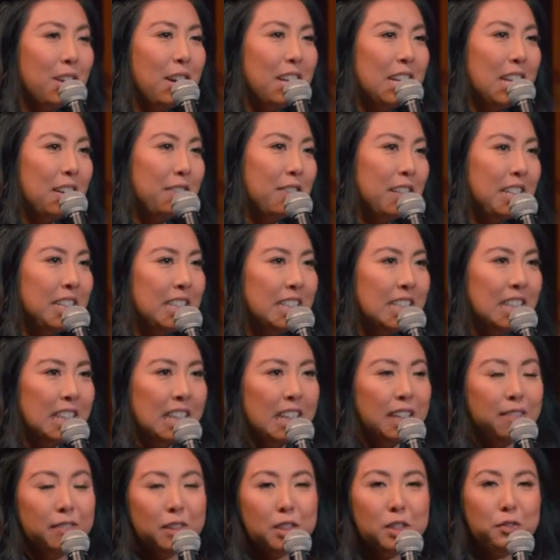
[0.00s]
I never need to
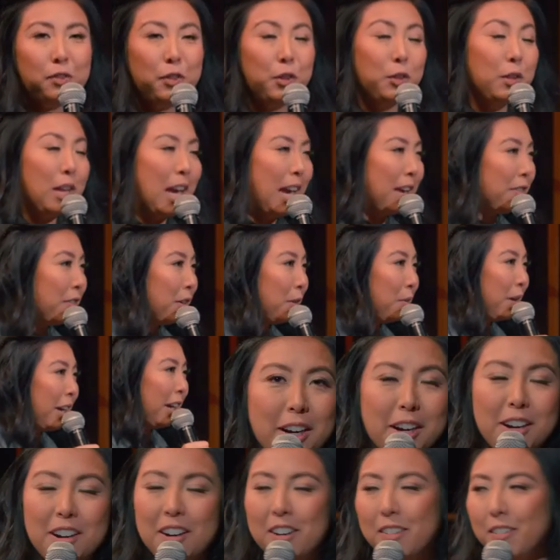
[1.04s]
leave. There's food
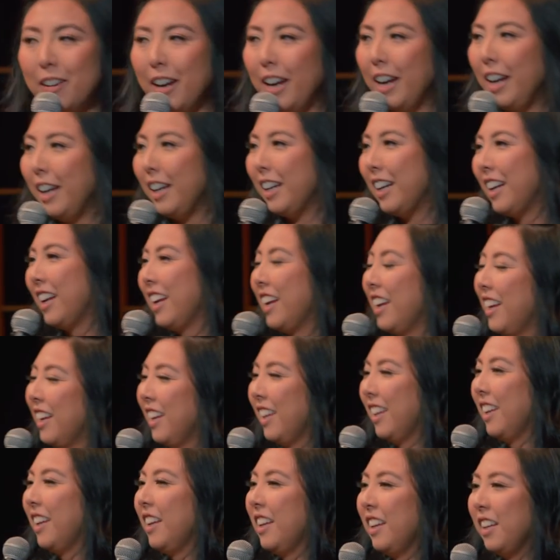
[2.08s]
everywhere, right?
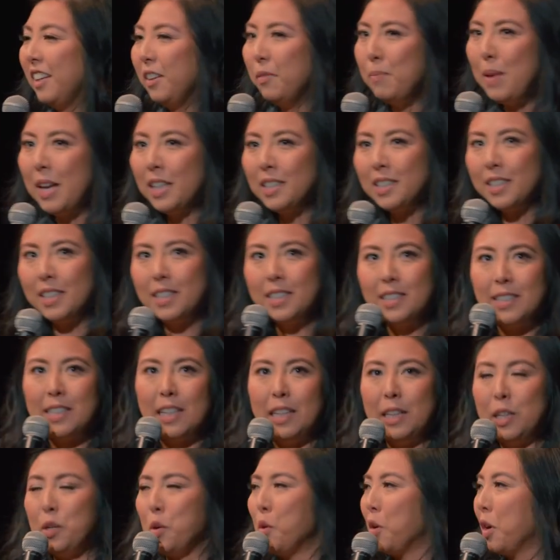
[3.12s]
Mexicans
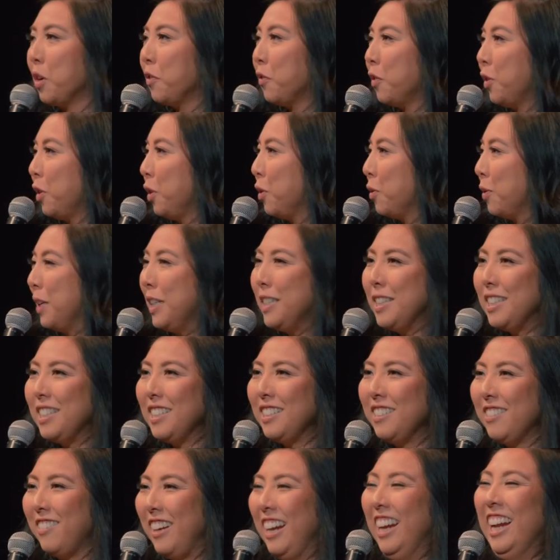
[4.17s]
selling corn for no
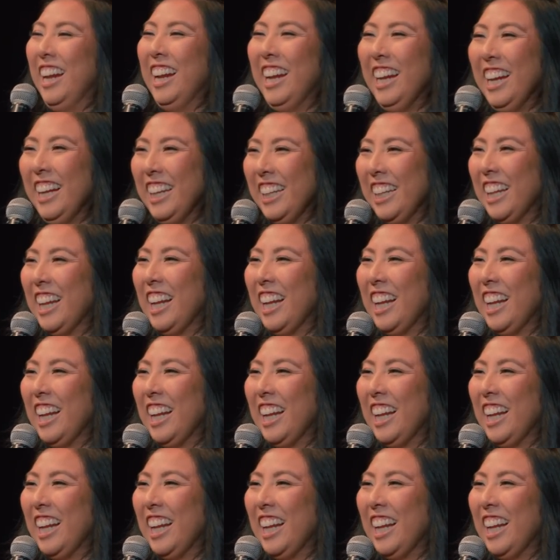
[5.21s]
reason, right?